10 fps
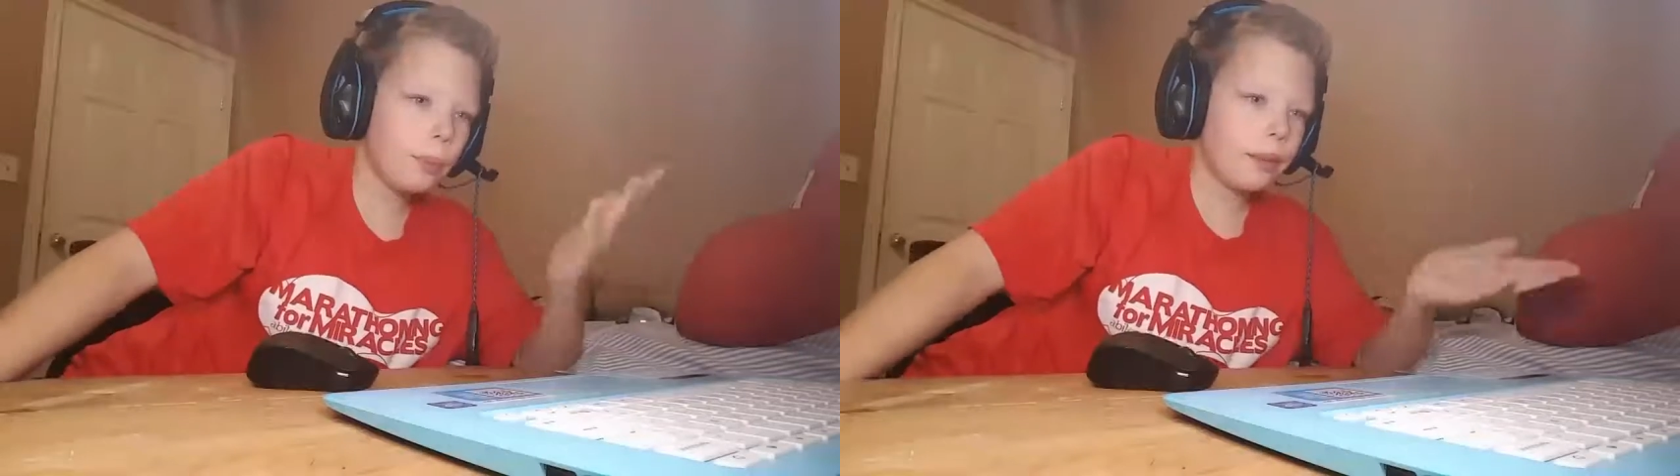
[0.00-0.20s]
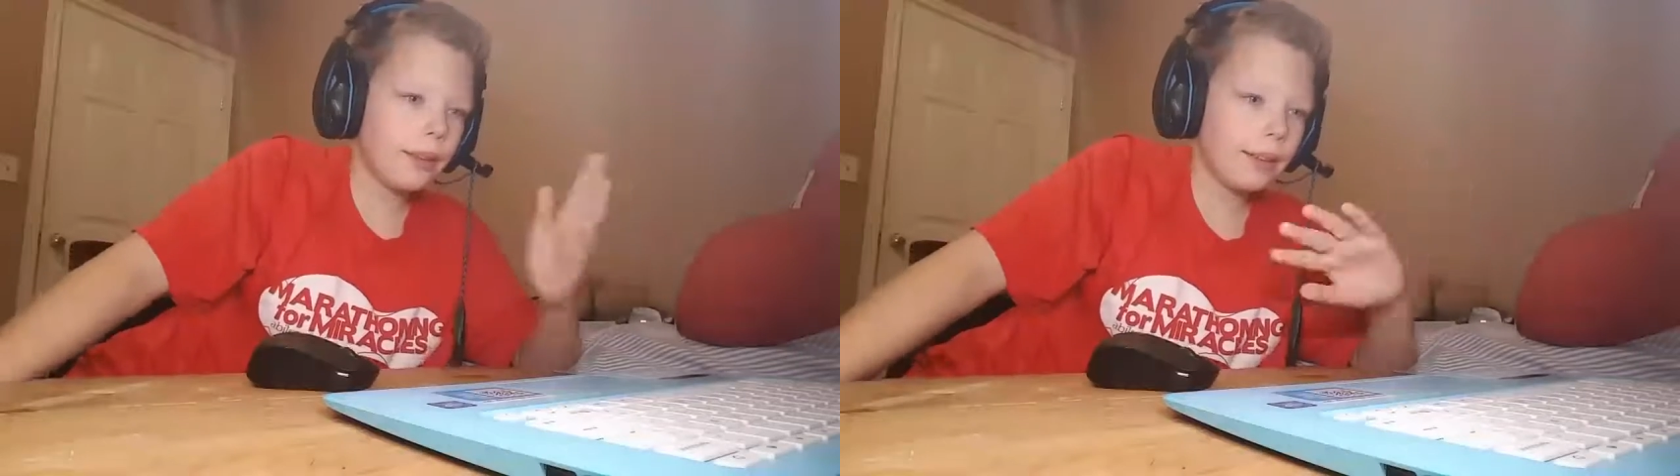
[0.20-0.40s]

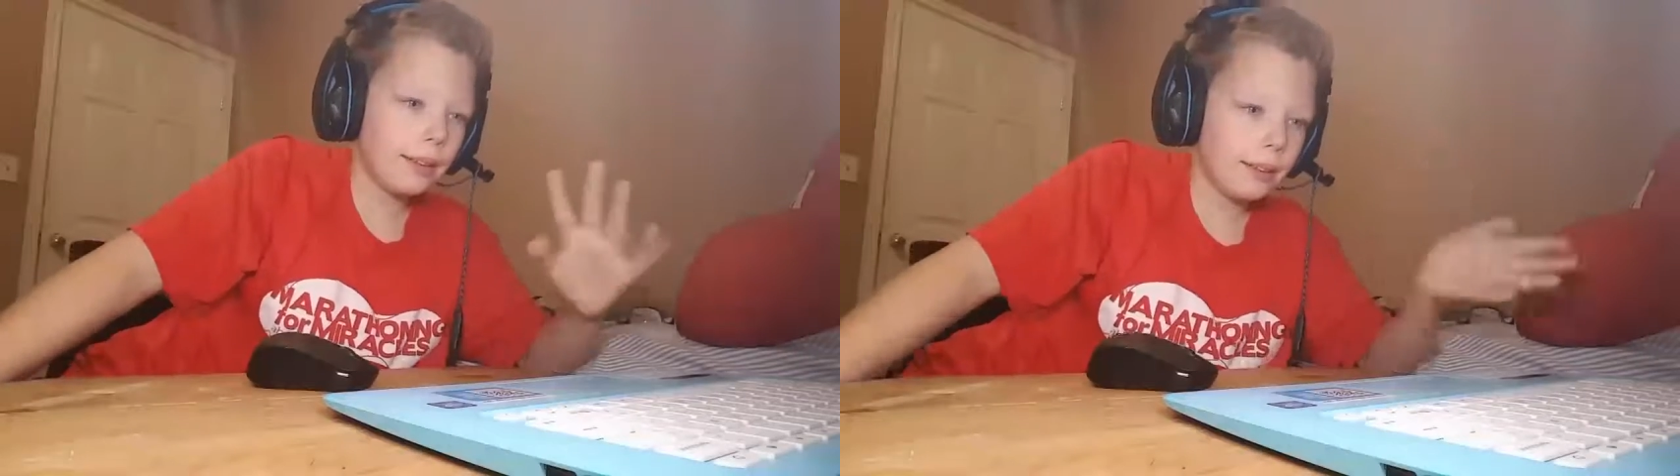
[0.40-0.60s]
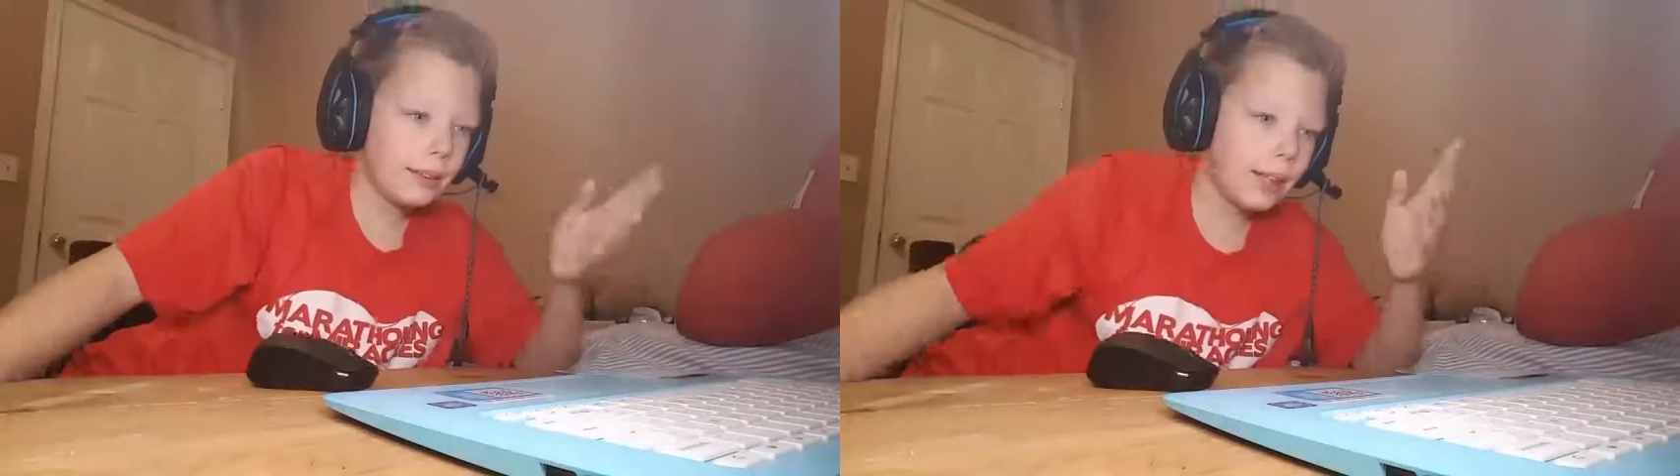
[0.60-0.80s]

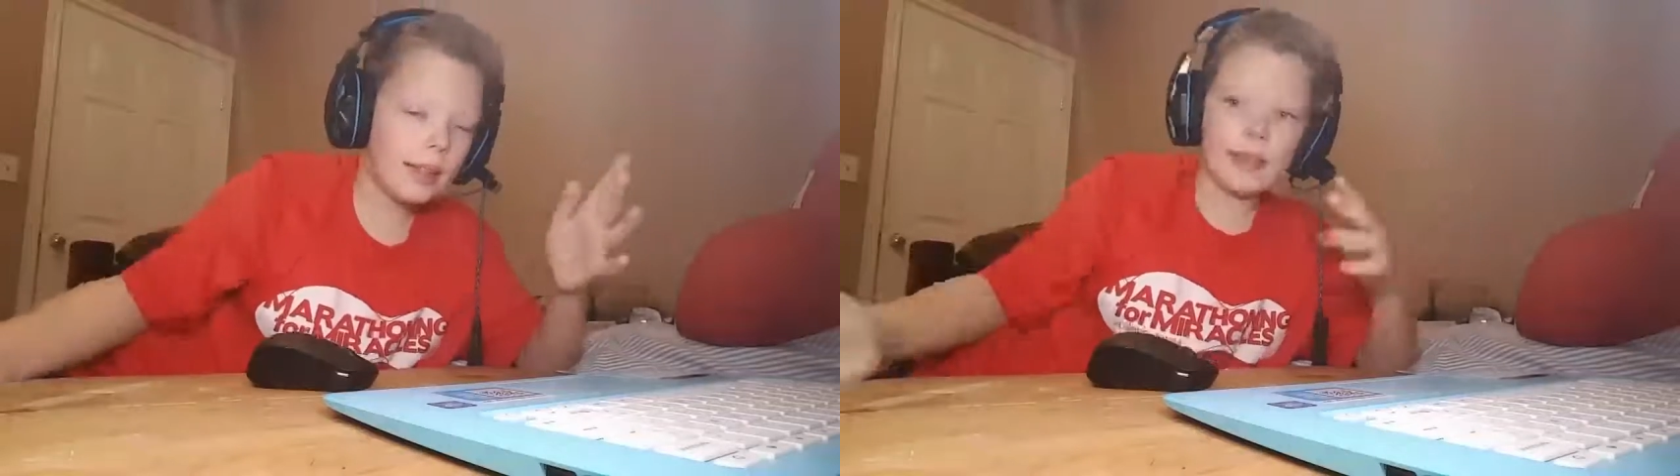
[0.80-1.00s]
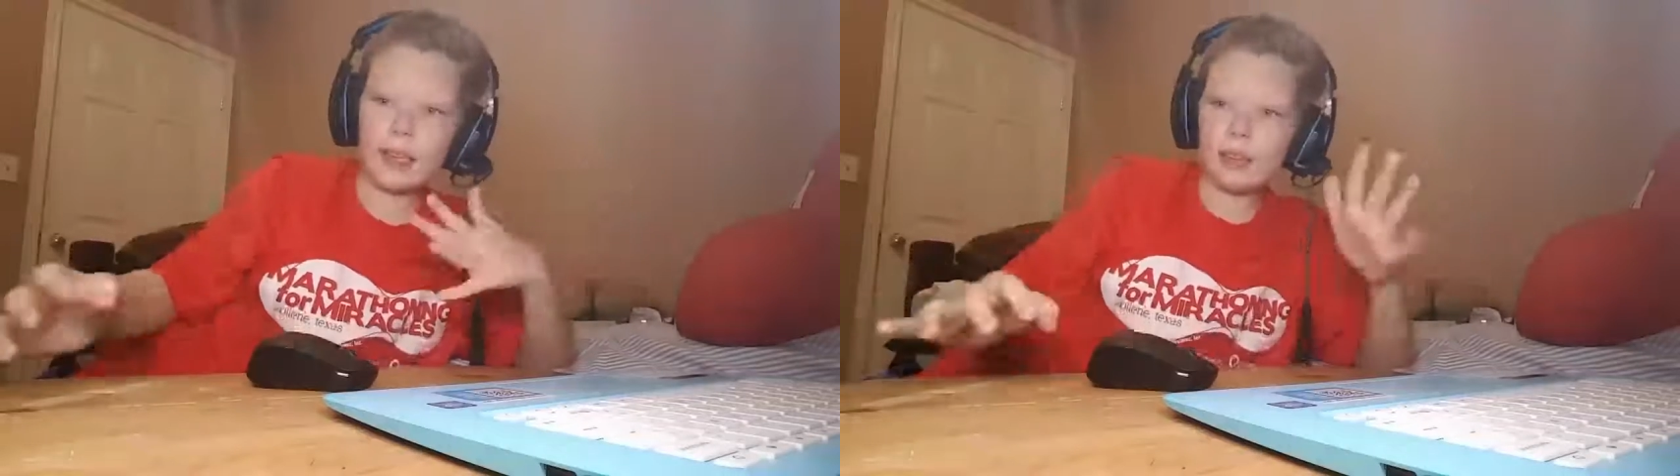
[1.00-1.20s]
But
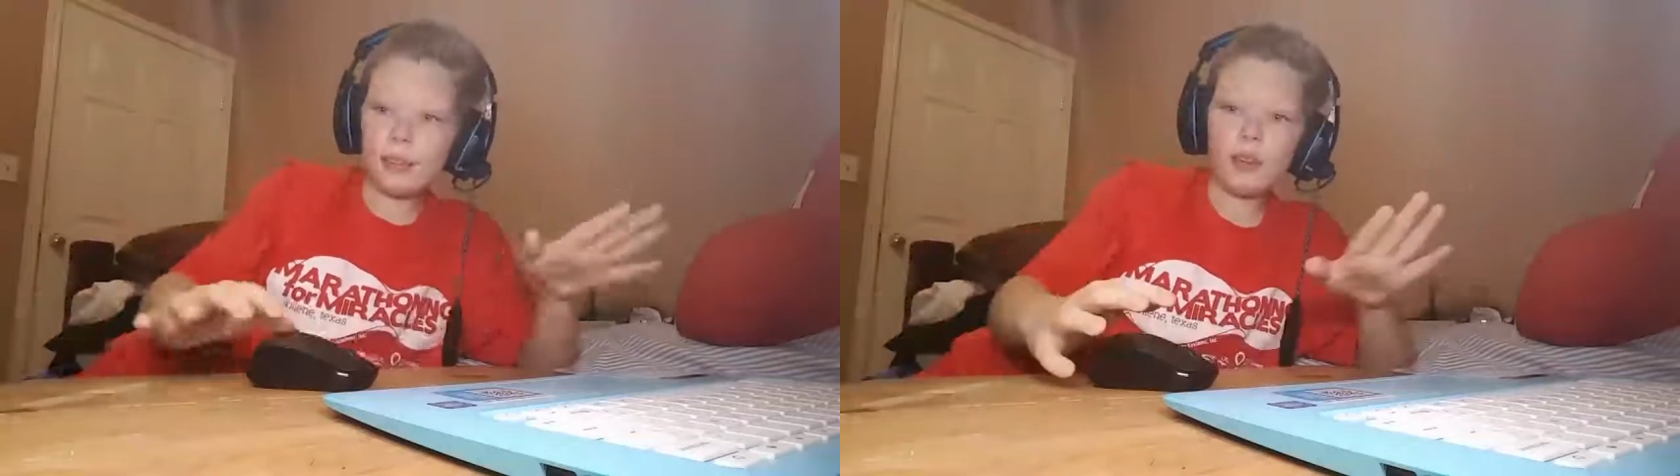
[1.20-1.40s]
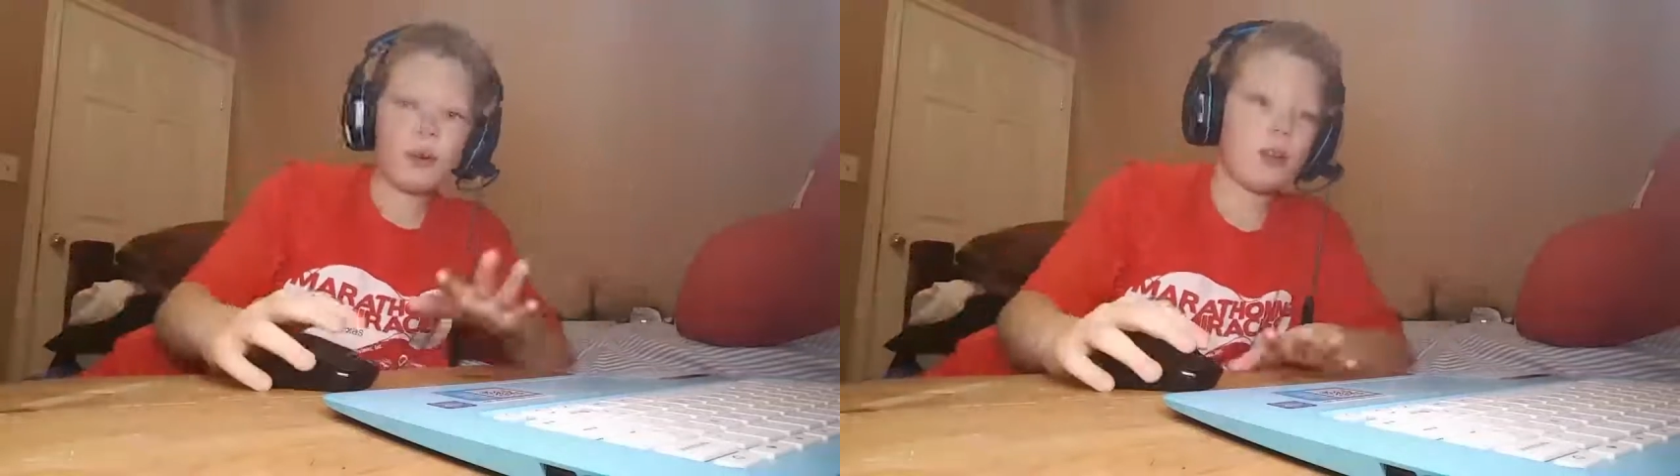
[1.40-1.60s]

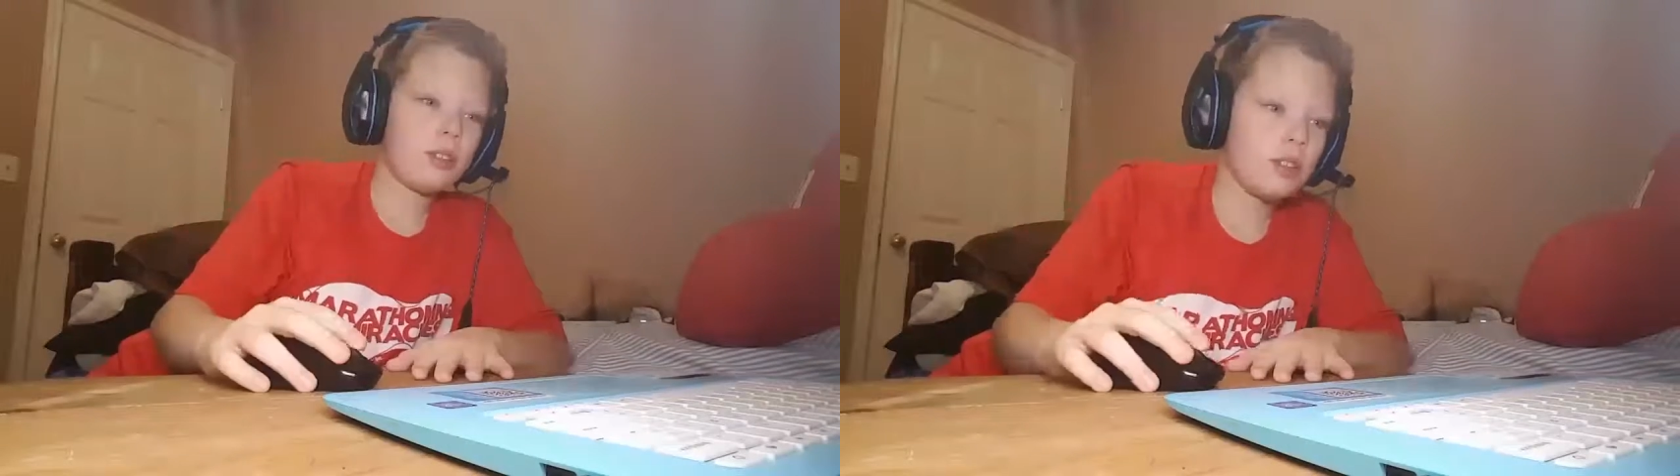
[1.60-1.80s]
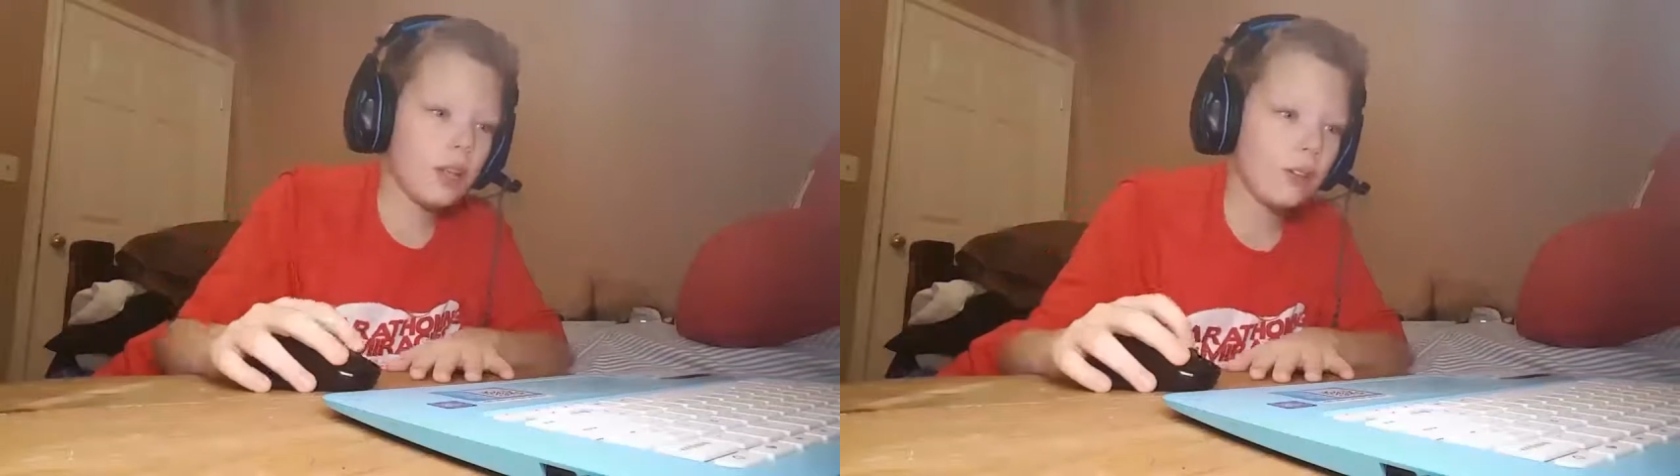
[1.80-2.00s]
that's all the
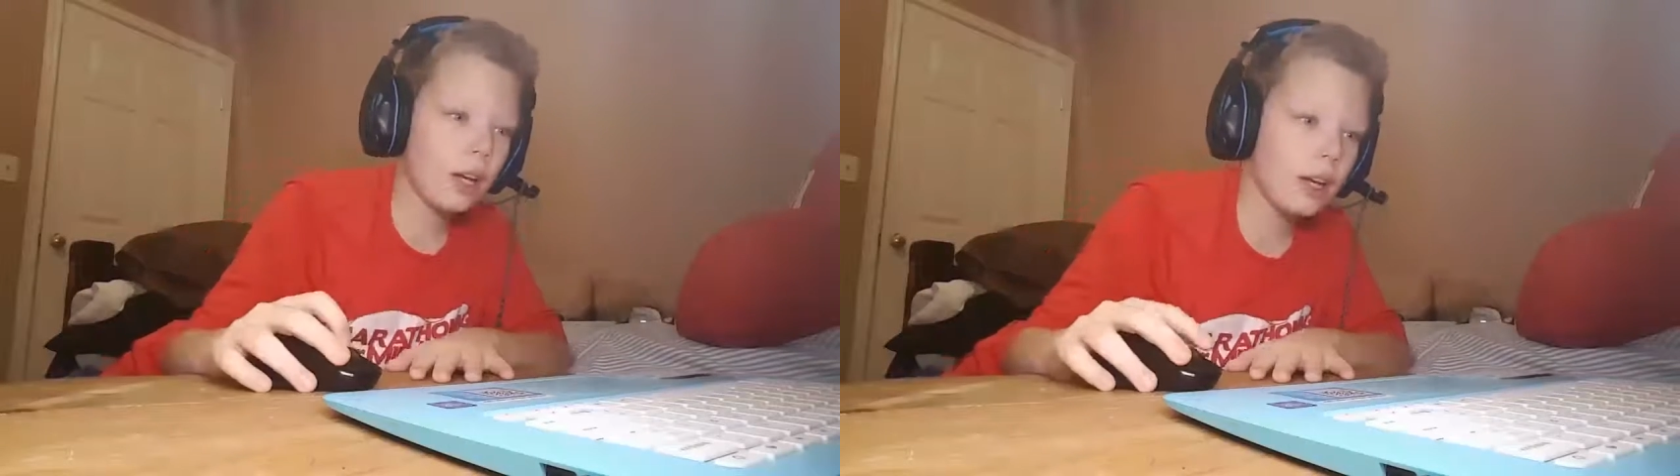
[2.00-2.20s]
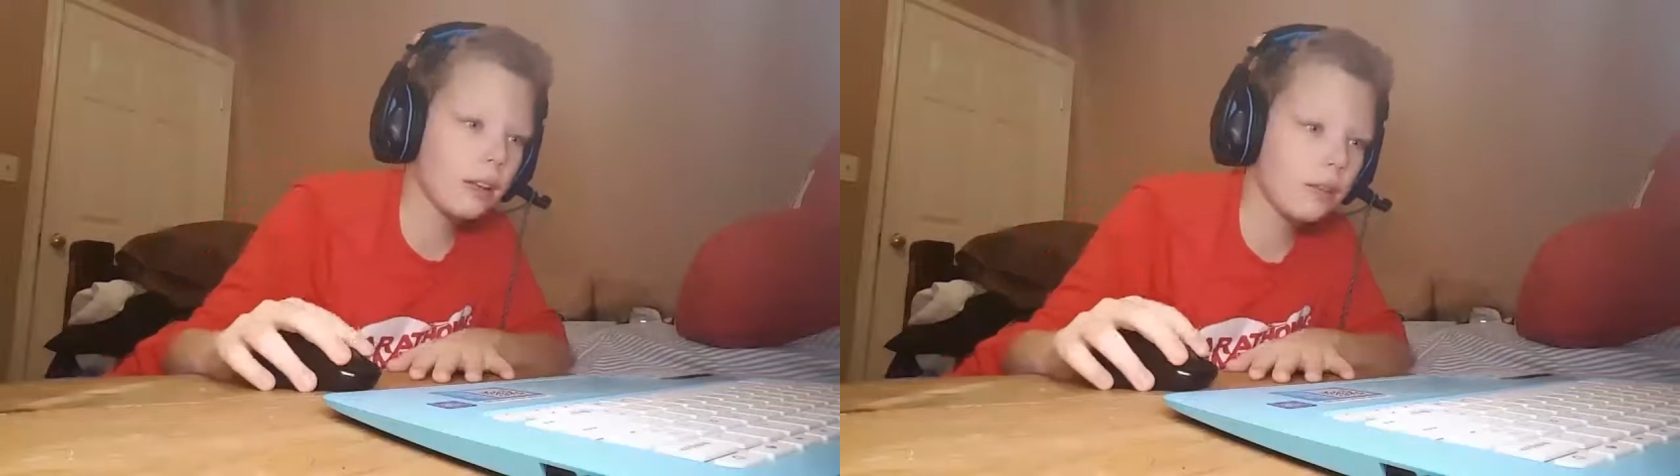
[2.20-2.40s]
questions
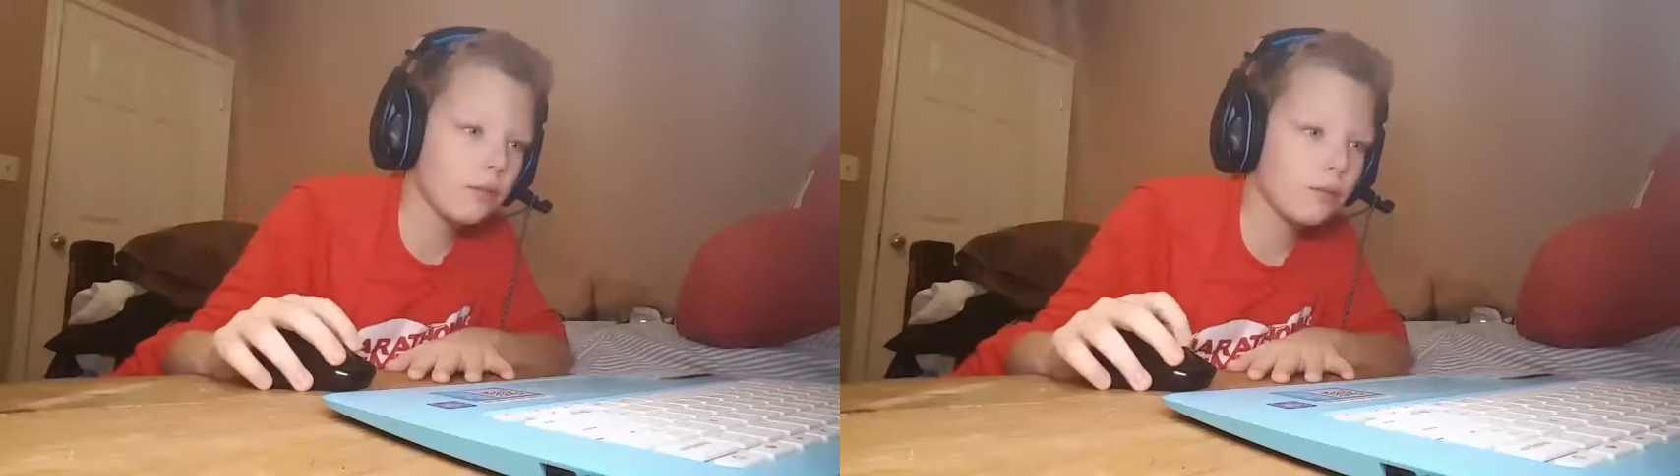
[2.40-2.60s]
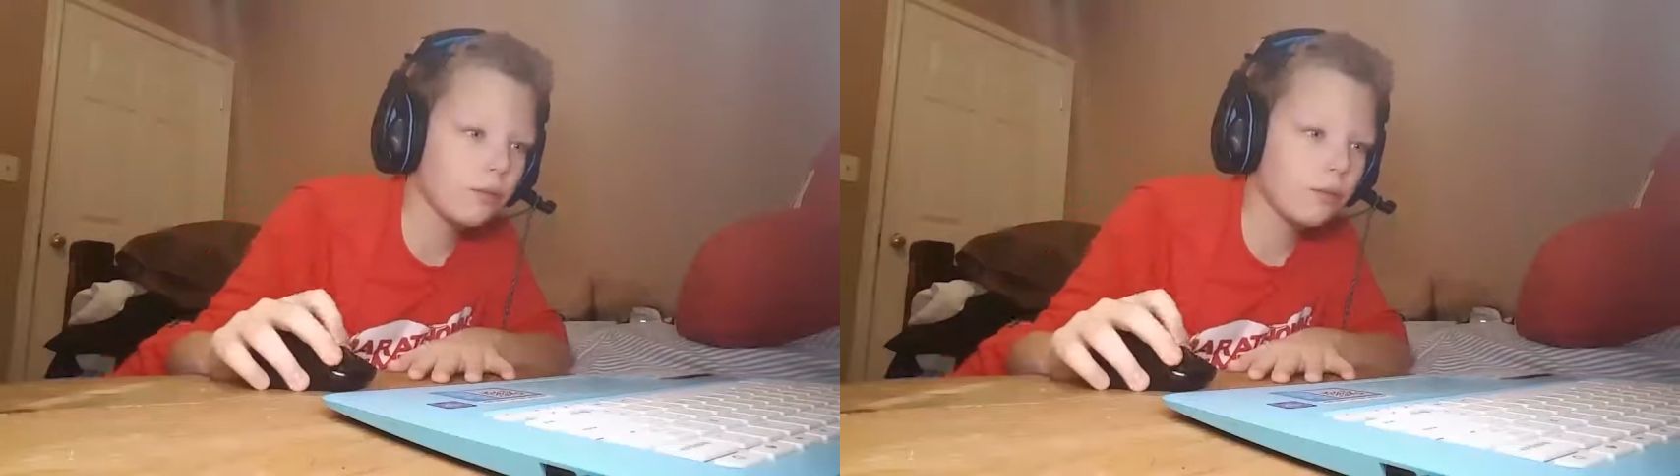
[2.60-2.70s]
I've got